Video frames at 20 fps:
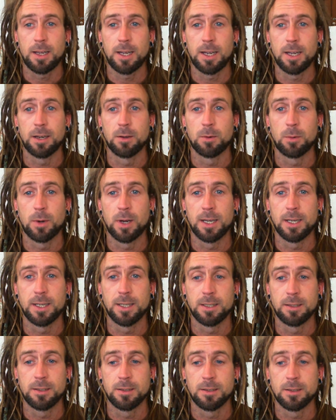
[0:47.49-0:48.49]
in a
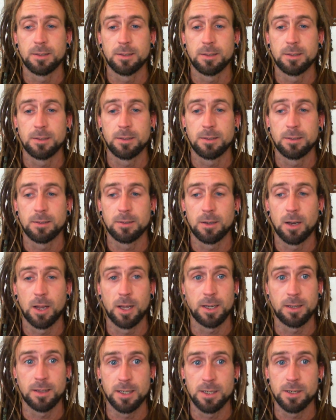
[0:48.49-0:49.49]
way
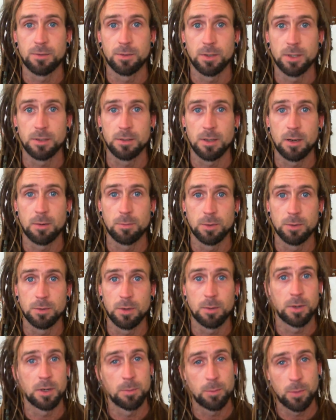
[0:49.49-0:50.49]
like this, for example.
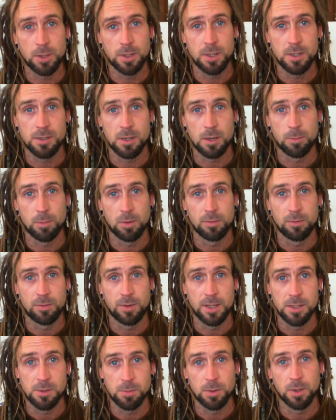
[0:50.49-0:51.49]
I'm going to put this up on
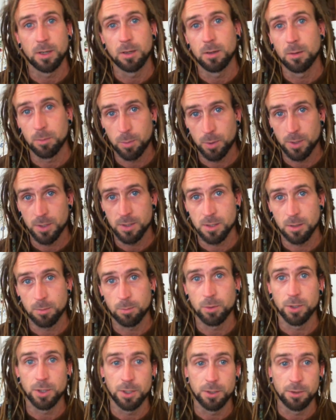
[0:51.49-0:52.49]
Facebook and I'm going to put this
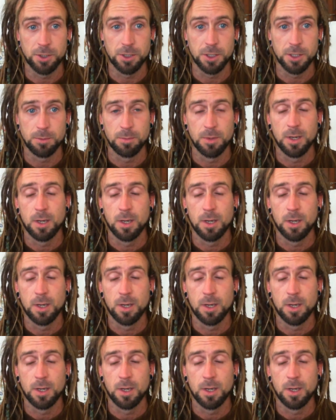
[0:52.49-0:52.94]
up on YouTube